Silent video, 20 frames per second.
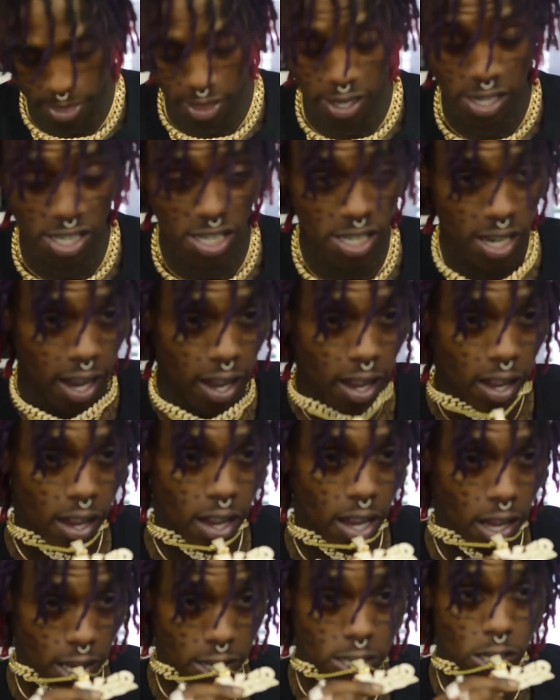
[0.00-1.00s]
This chain,
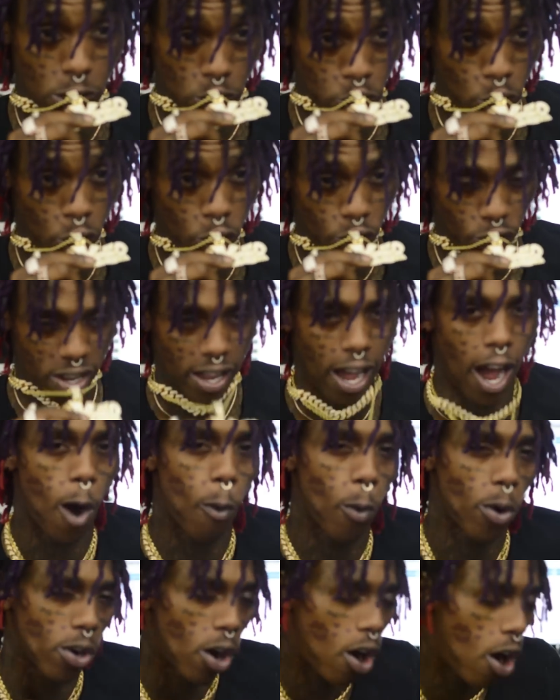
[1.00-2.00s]
it's a trophy. I mm-hmm.
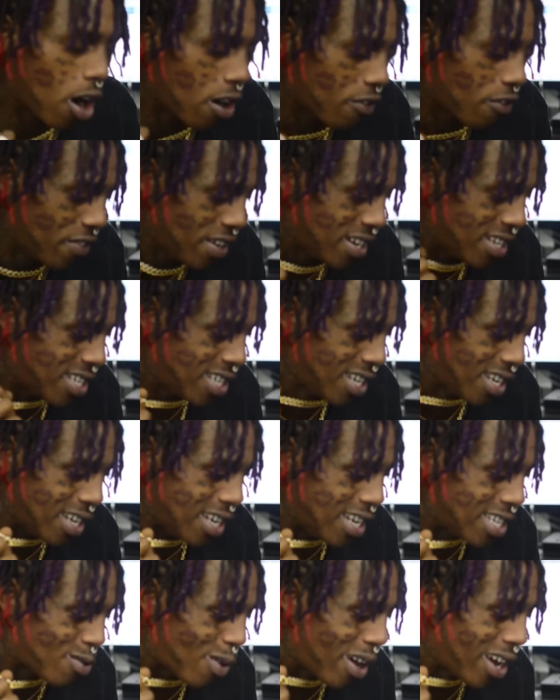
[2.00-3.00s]
work hard for this shit.
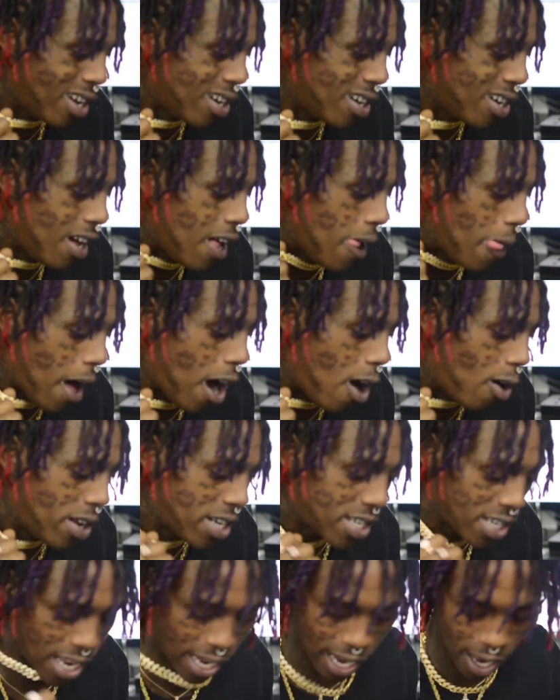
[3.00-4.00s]
This right here, all
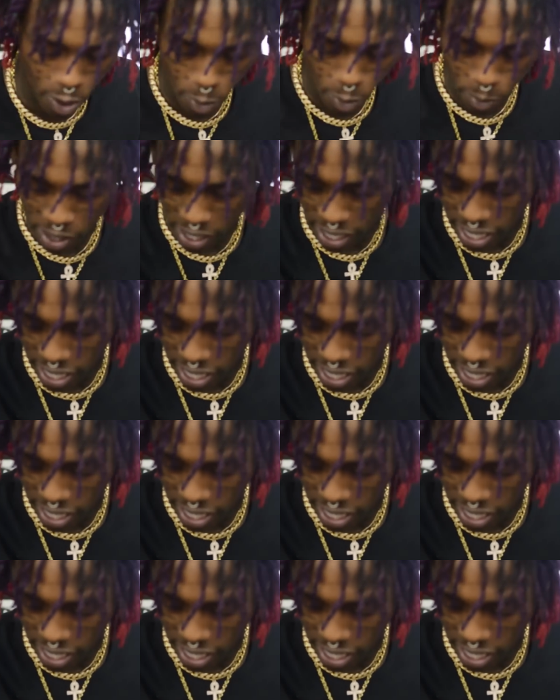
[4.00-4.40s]
this shit I got on me,